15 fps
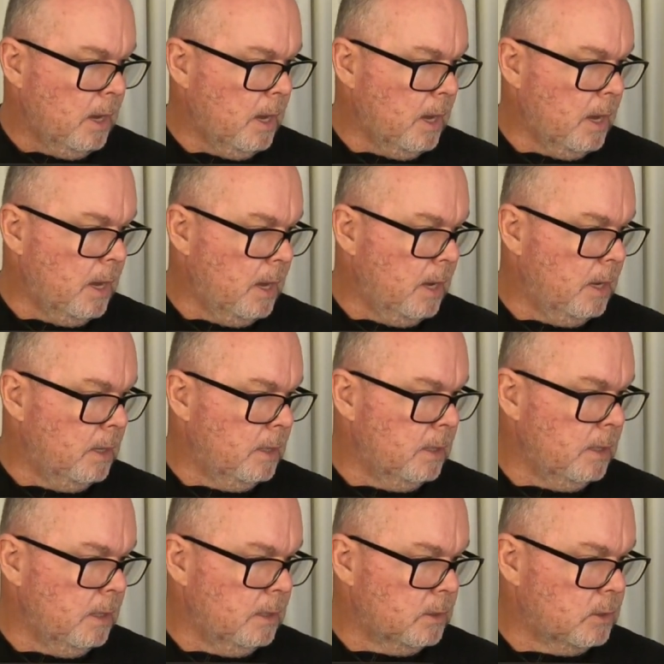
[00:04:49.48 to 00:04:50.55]

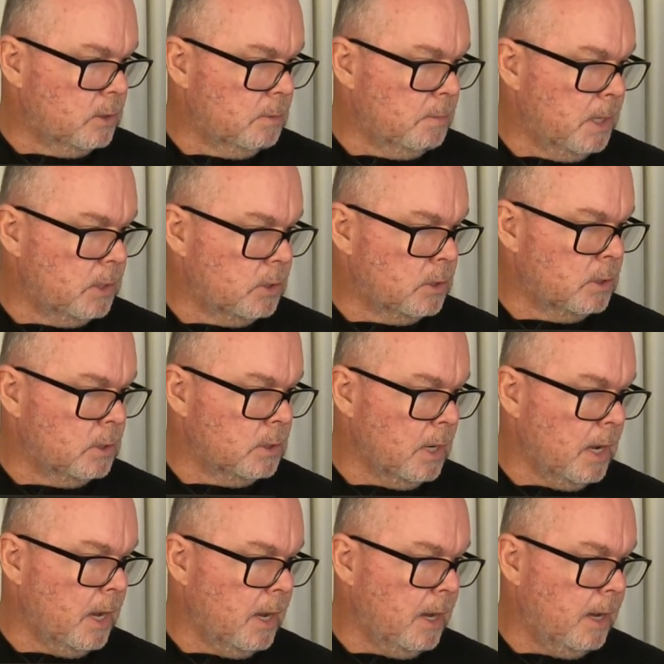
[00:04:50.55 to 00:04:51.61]
and its dimensions
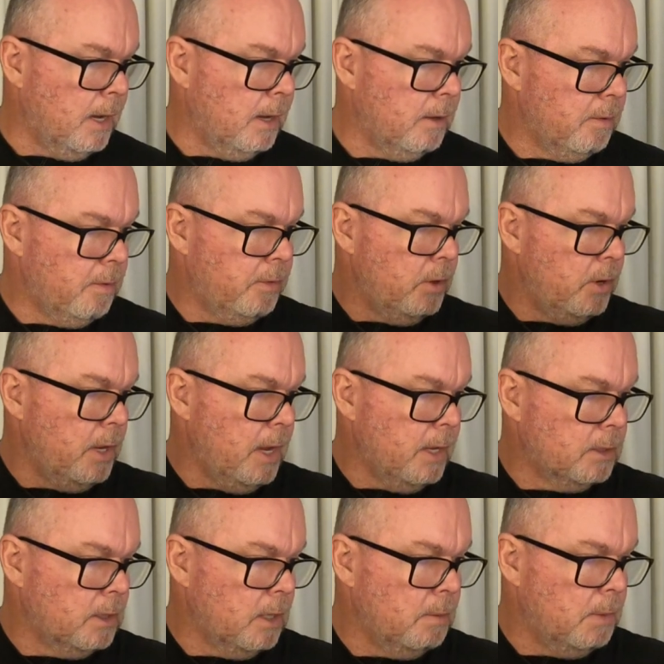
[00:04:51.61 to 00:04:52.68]
are
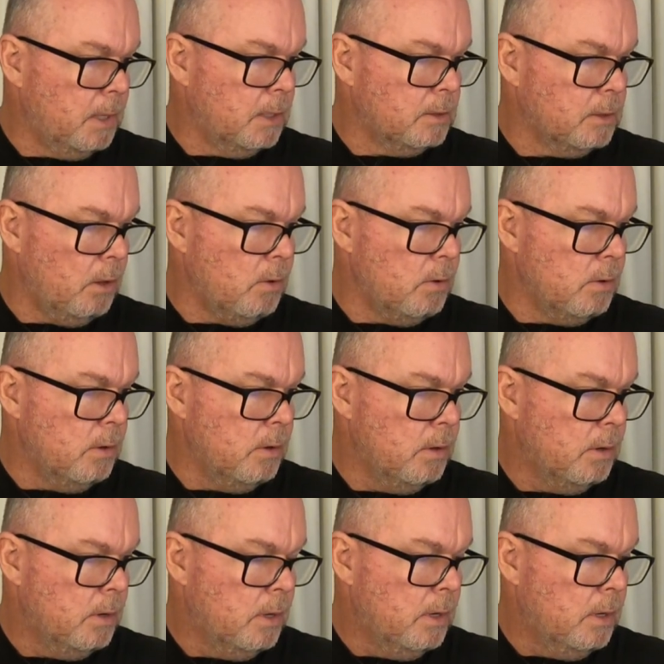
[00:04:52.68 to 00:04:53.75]
38 centimetres long,
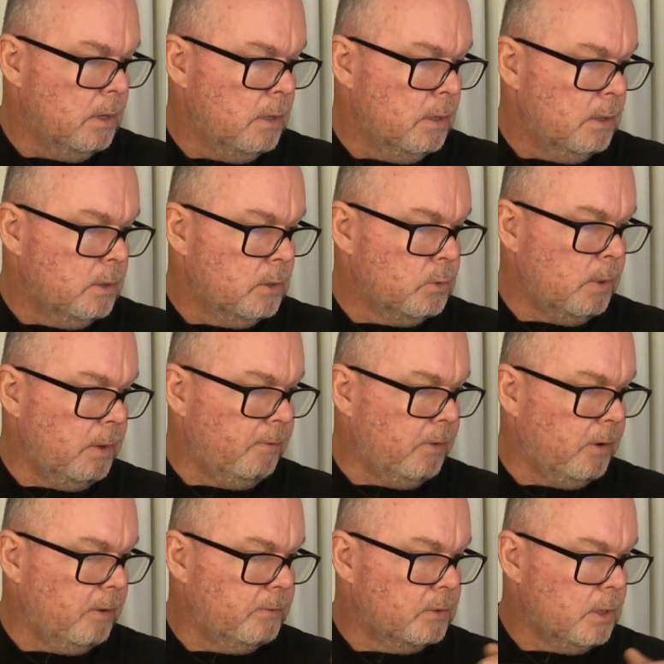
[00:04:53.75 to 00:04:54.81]

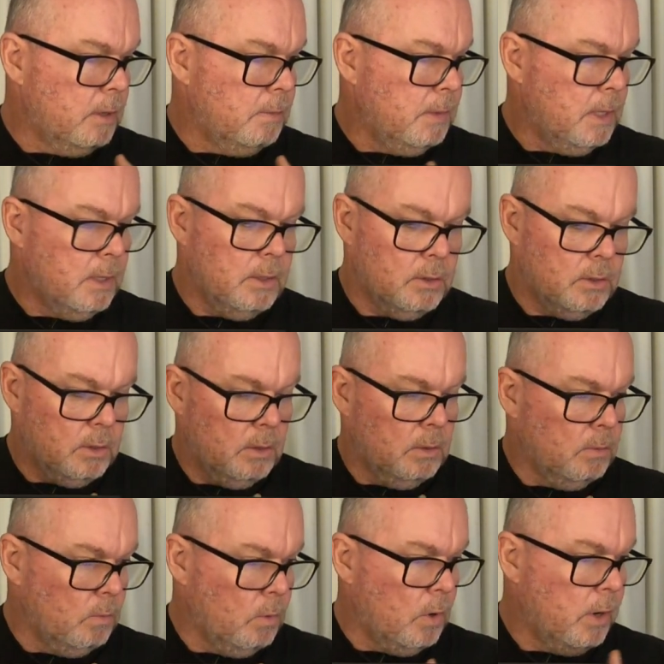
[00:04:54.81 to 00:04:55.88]
25 centimetres
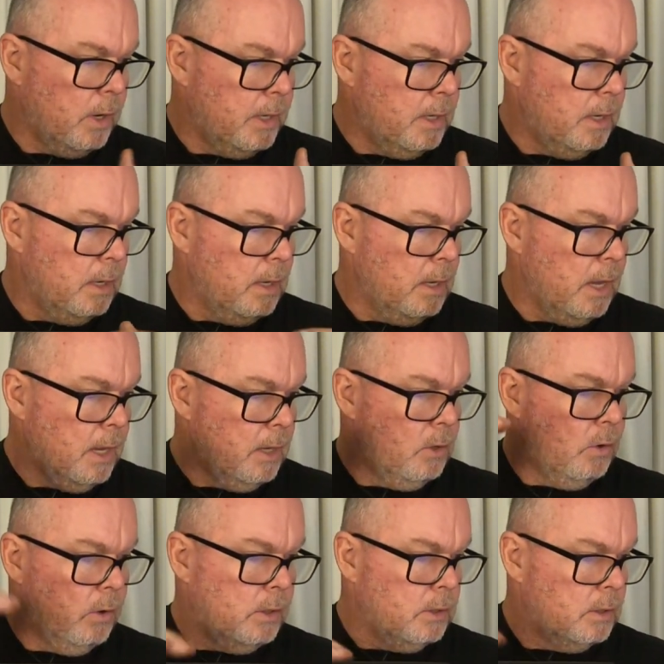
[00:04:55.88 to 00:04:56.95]
wide and
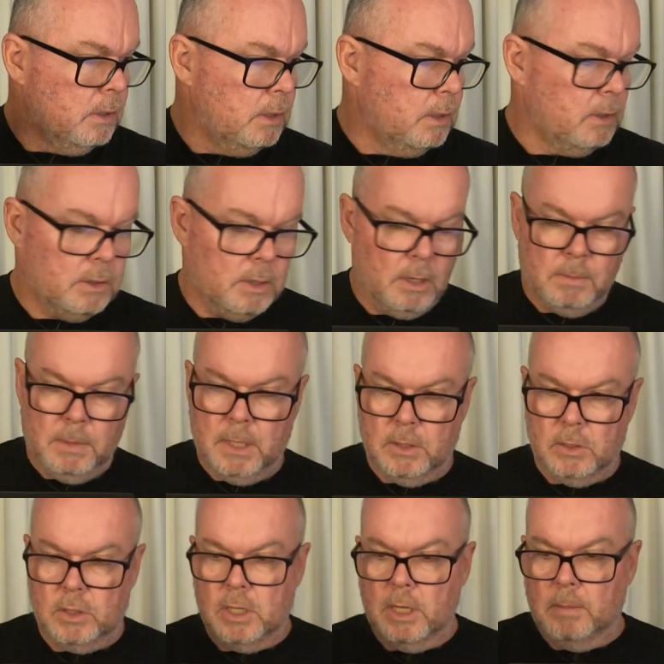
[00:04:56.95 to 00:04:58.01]
19
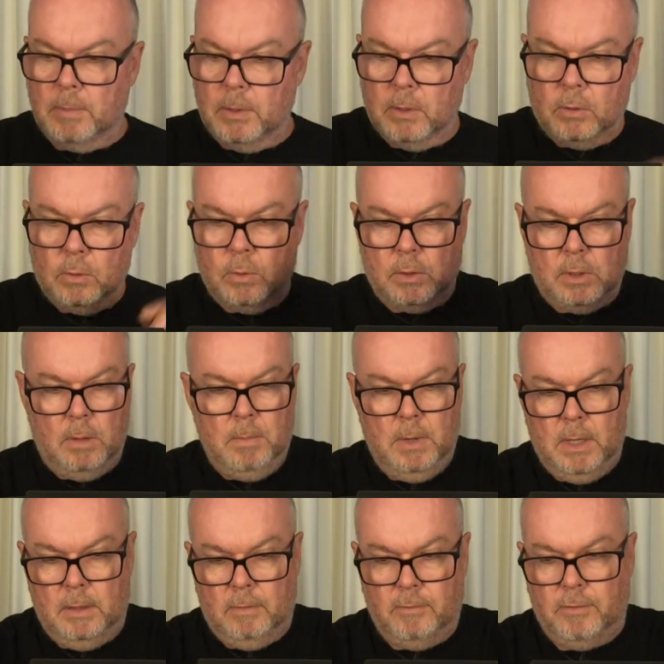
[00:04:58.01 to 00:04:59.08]
centimetres deep, and of course they're
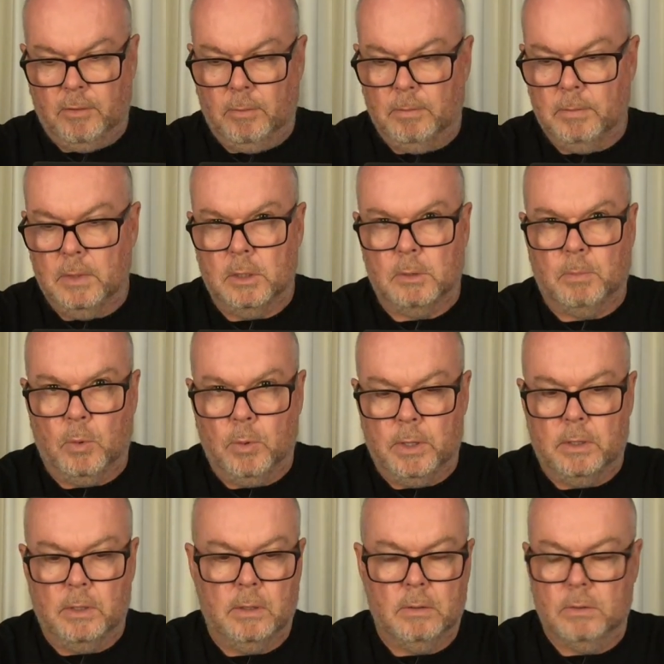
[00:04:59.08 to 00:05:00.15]
meaning from this
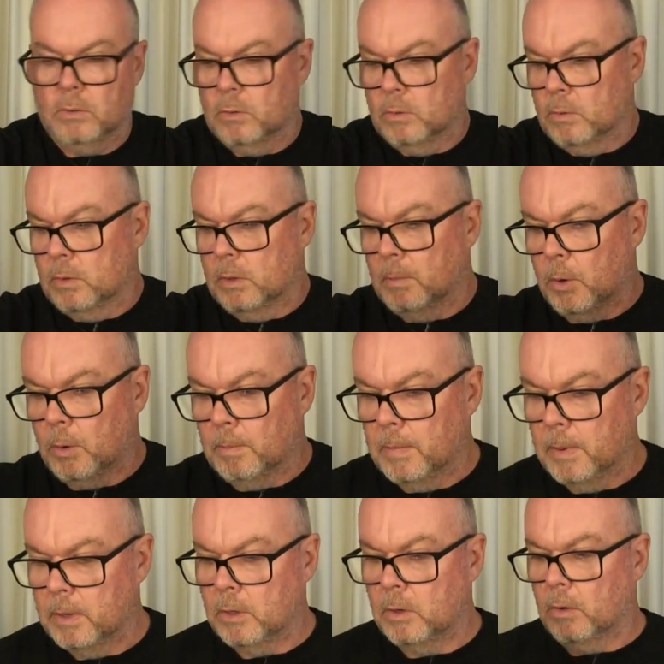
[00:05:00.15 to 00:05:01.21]
point to the bottom,
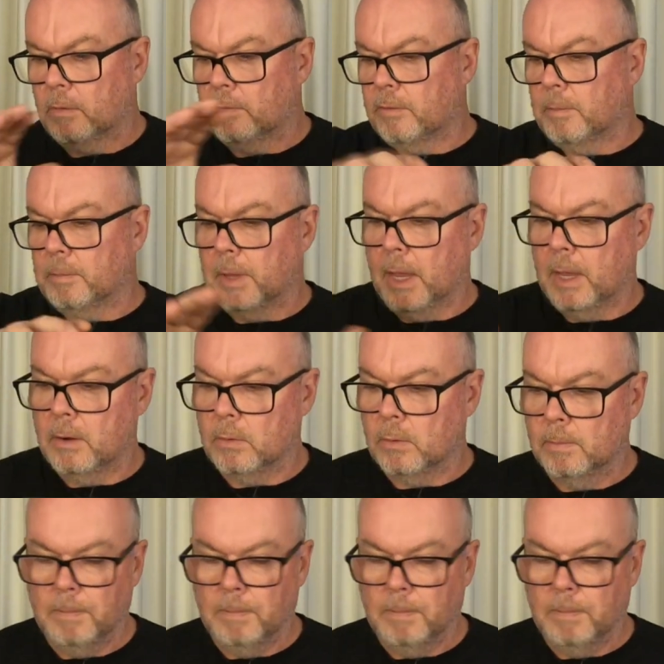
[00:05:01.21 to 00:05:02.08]
not from the handle.